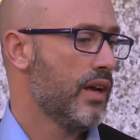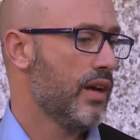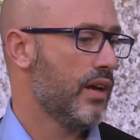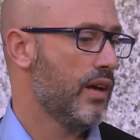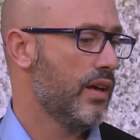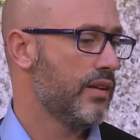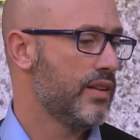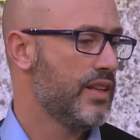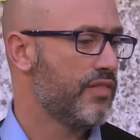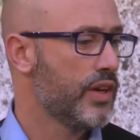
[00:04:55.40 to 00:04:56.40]
and
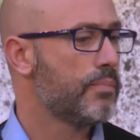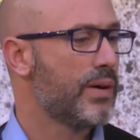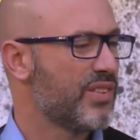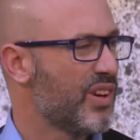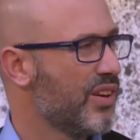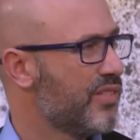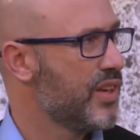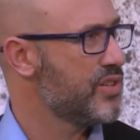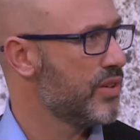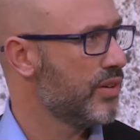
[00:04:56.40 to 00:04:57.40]
definitely
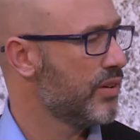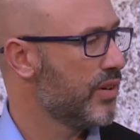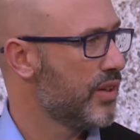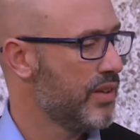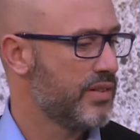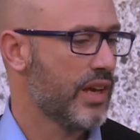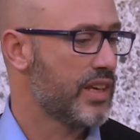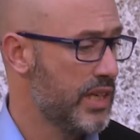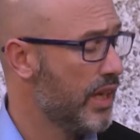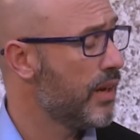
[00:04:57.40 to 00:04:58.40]
personalization is a
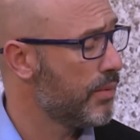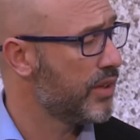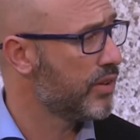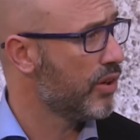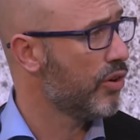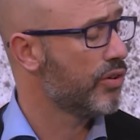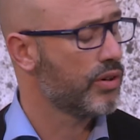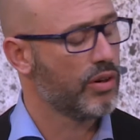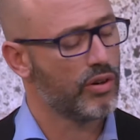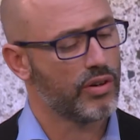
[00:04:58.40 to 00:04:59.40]
key element
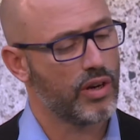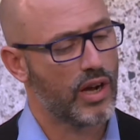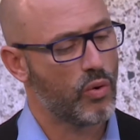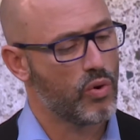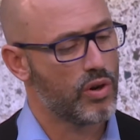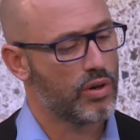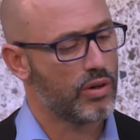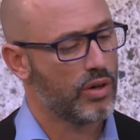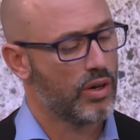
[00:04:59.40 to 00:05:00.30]
on our